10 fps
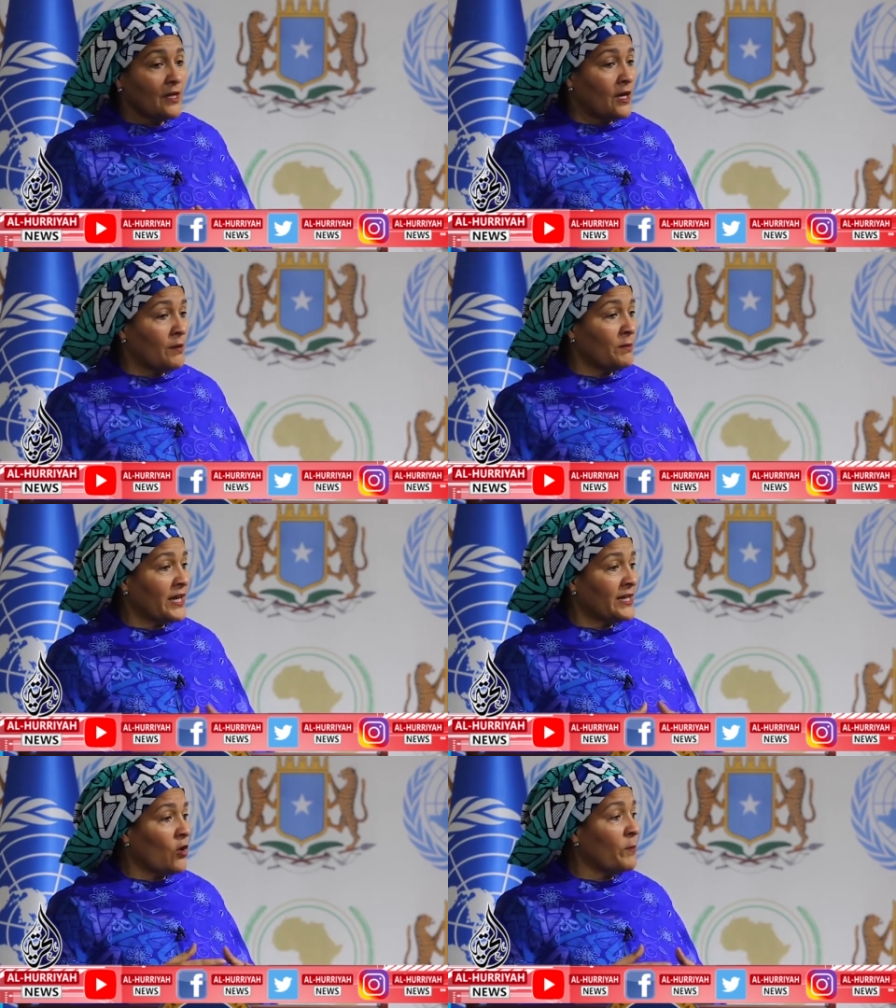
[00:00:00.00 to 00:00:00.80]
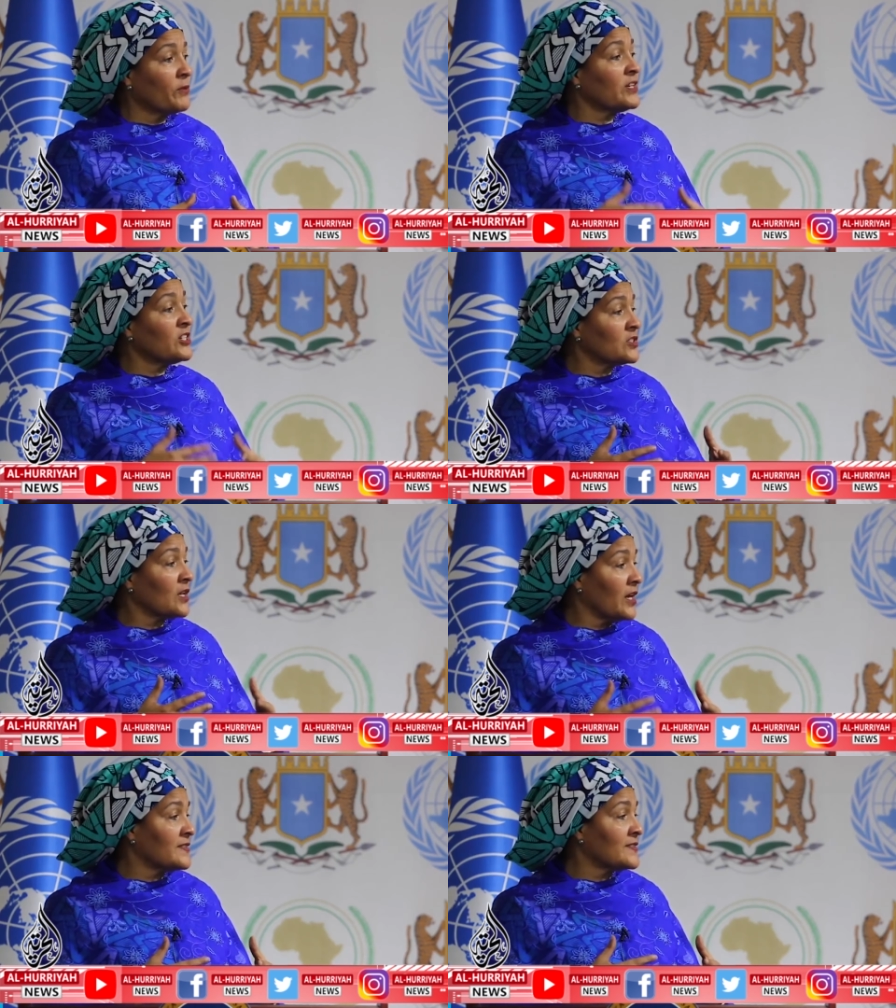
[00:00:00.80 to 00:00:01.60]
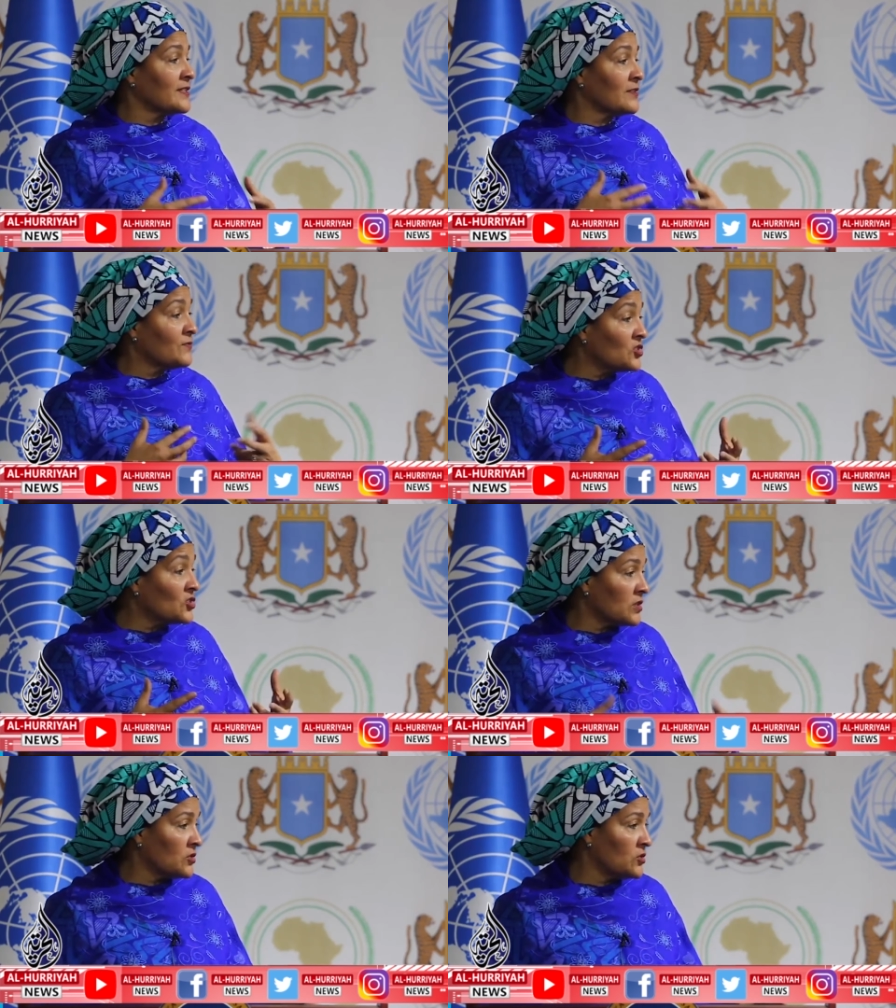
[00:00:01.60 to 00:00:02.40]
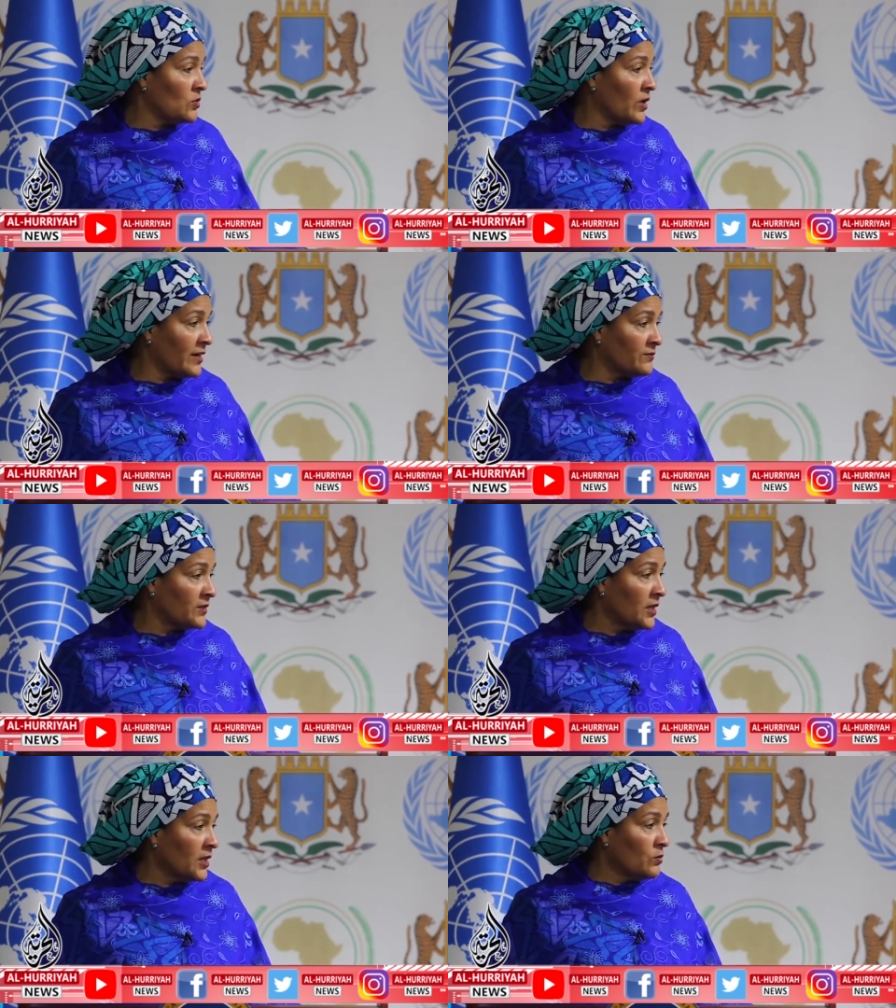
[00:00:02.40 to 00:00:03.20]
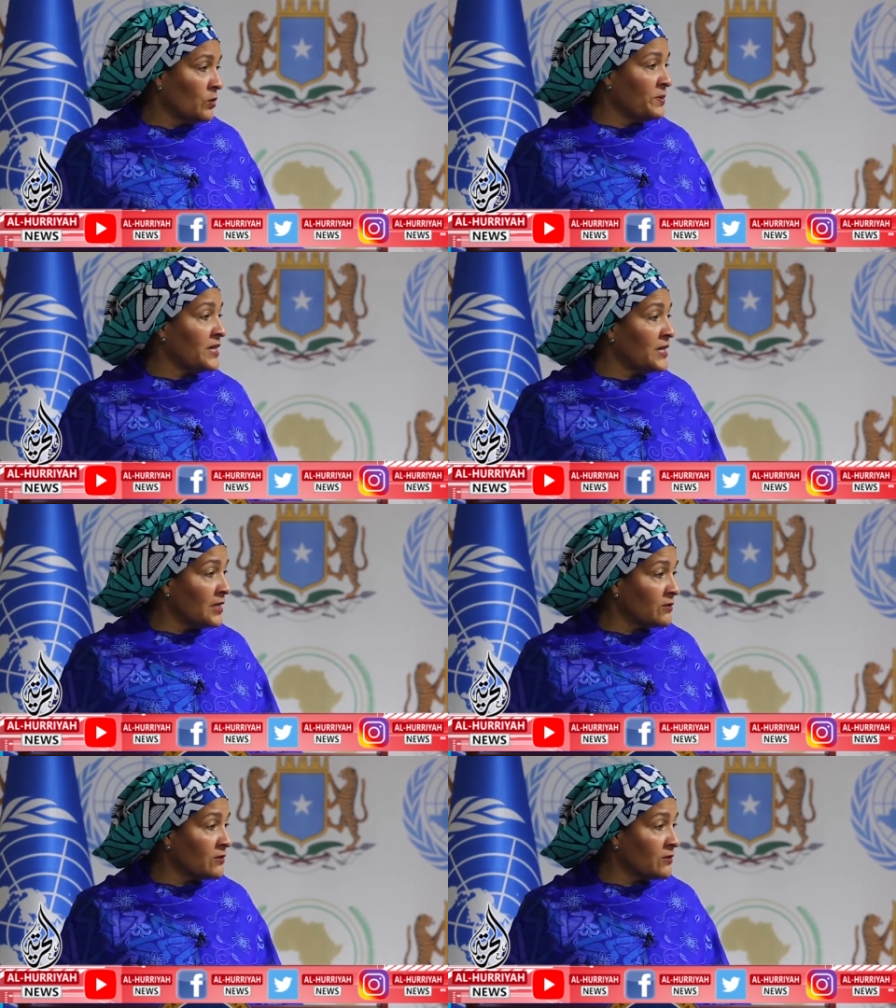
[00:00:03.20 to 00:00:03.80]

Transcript: and operationalizing the vision that you have will be key.